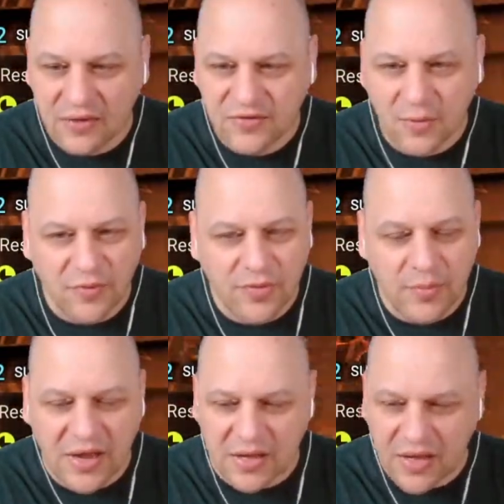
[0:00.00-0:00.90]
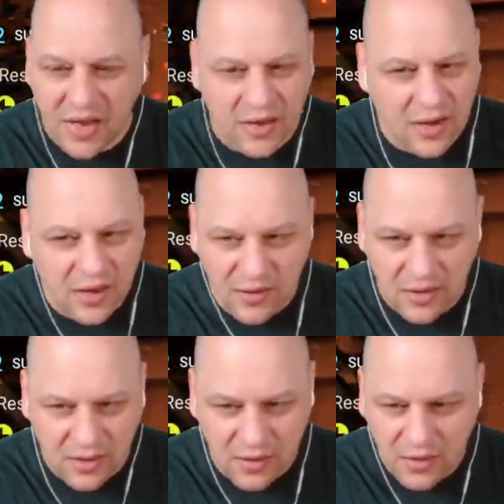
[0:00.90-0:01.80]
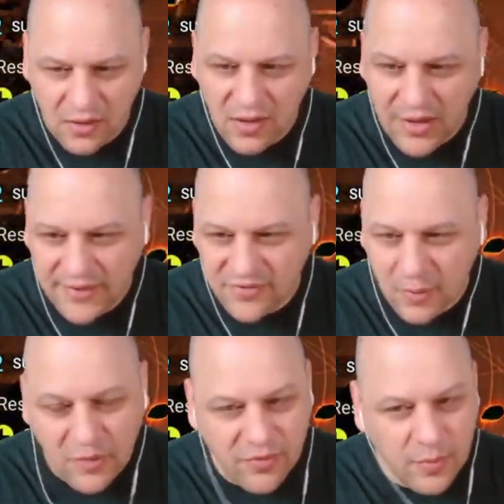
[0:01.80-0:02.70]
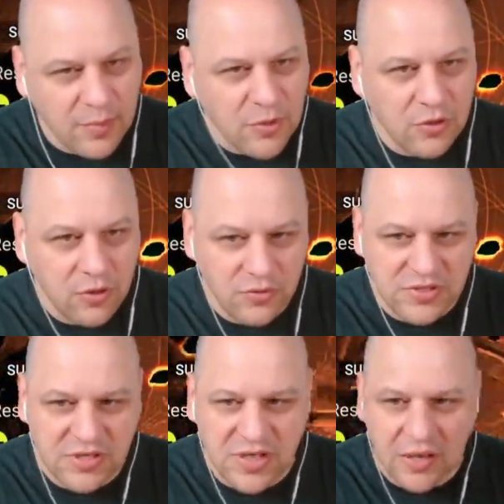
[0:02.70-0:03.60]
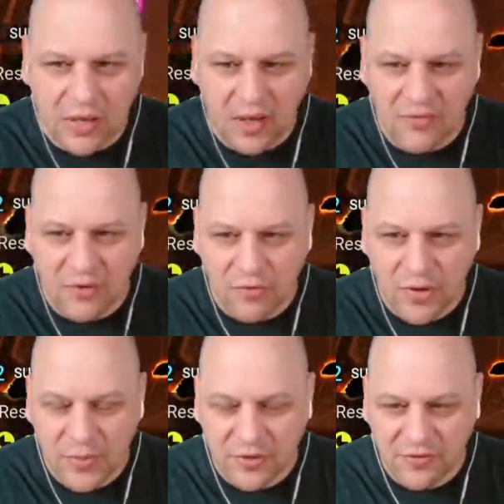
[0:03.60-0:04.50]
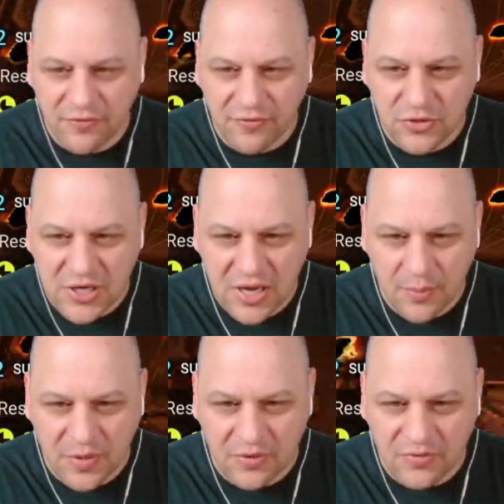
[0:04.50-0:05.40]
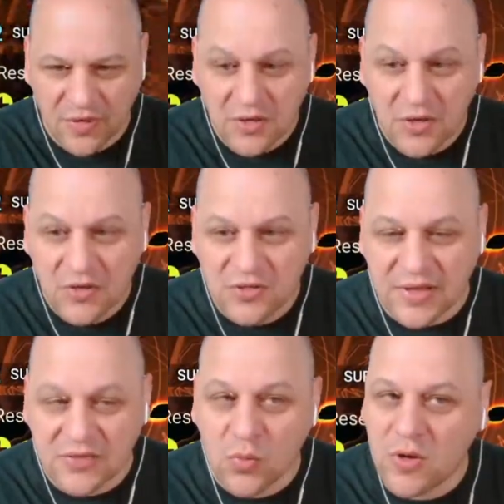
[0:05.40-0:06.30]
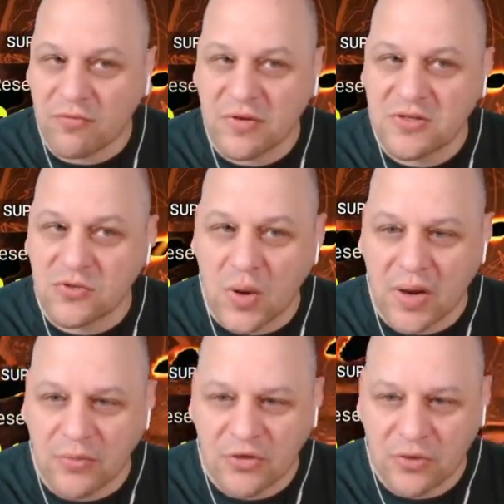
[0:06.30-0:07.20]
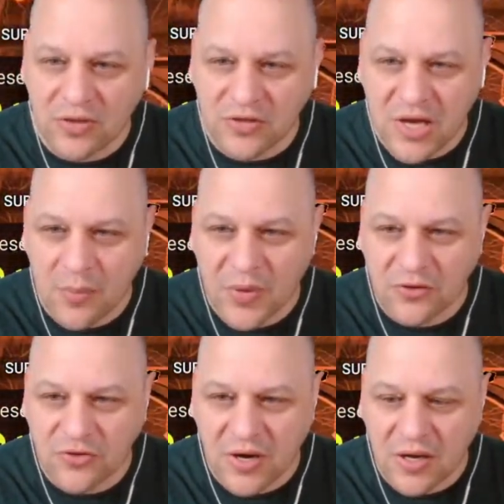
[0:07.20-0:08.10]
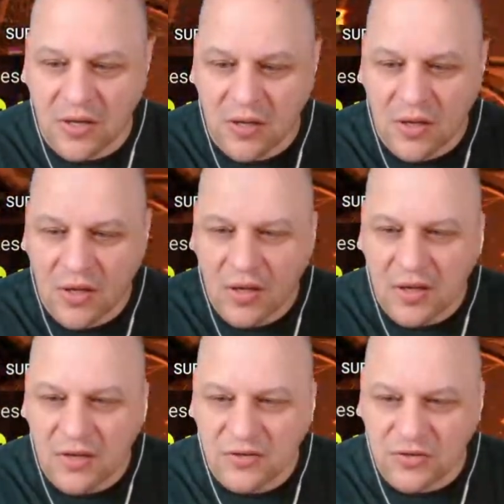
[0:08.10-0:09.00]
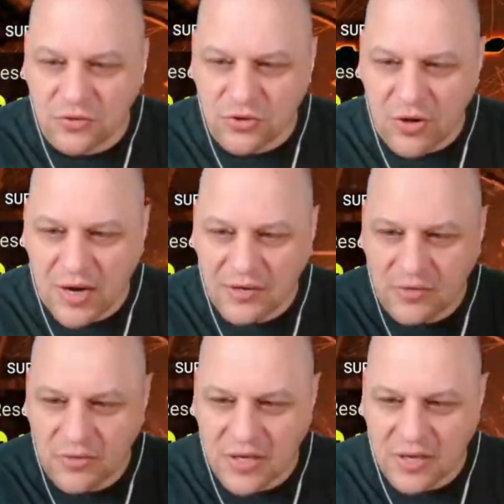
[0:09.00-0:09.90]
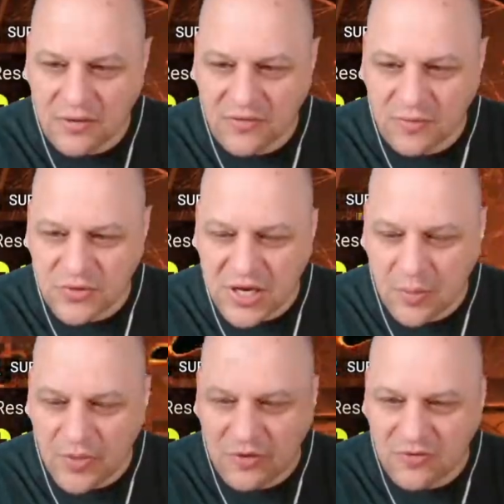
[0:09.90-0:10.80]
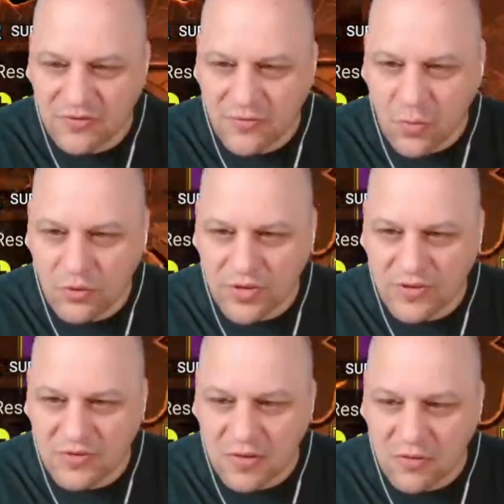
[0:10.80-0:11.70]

Some of them I cannot get, and some of them I'm close to getting if I rebuild a few champions. So that's one of the reasons why I'm doing the champion training, is to try to get some champions for these secret